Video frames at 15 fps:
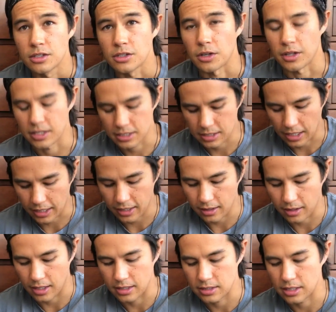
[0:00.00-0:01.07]
So this
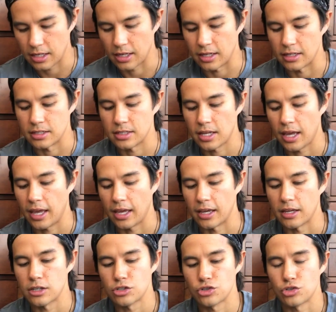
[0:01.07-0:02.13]
second lens is
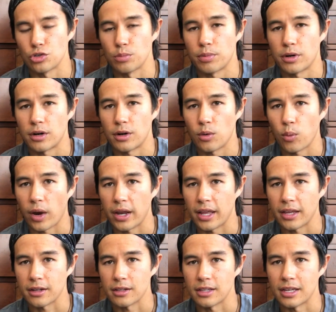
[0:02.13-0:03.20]
a super wide
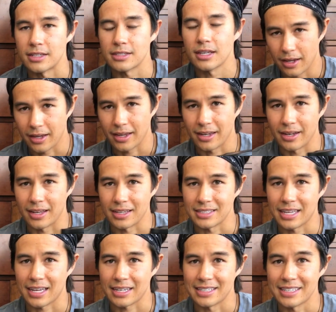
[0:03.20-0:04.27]
angle lens. Again,
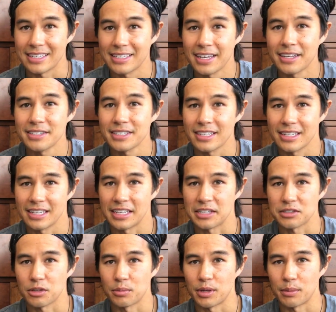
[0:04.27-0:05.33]
exact details and
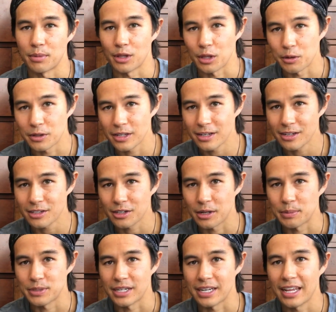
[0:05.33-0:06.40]
links will be below in the
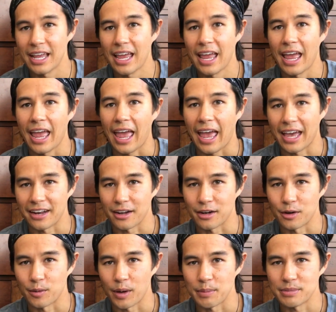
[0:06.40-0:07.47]
description and on
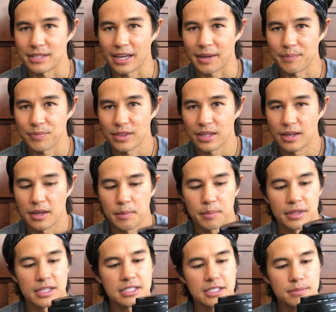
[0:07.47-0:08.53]
our website.
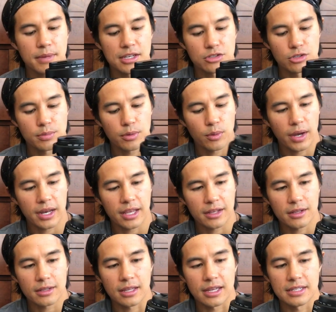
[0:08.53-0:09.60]
But this is my super wide
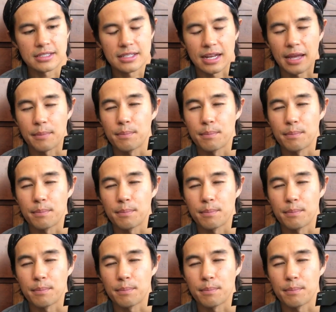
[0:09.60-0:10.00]
angle lens that I